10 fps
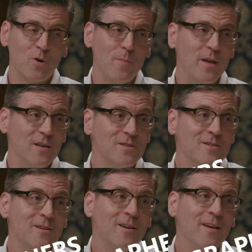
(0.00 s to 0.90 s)
were
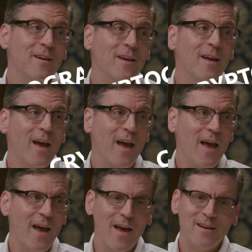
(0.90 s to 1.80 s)
crippies,
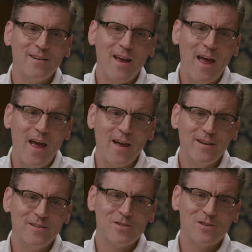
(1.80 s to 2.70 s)
and
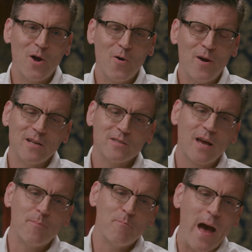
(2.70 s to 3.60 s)
and so it's
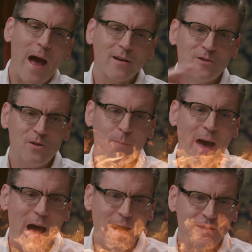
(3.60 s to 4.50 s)
like back to the
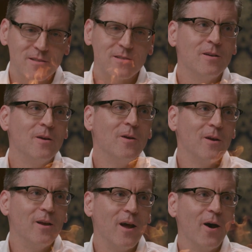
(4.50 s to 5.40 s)
past. That's
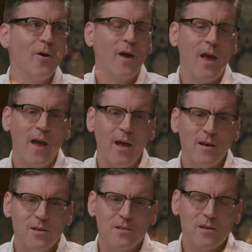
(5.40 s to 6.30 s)
right. You know,
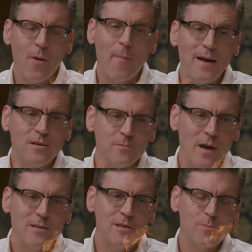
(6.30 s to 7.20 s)
and so my
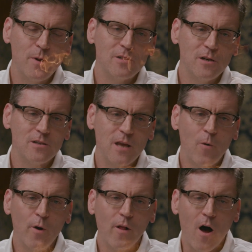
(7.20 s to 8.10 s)
my suspicion is
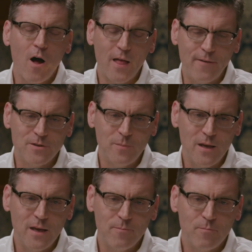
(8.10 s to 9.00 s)
that we'll all have to
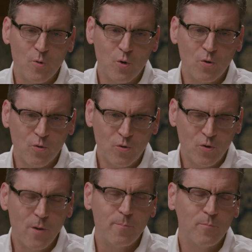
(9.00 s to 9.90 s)
be
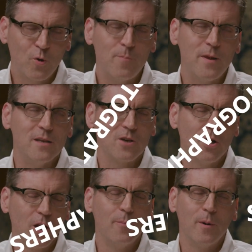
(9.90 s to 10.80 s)
crip, crippies
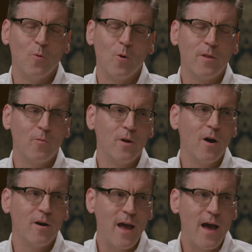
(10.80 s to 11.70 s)
a little bit more than we are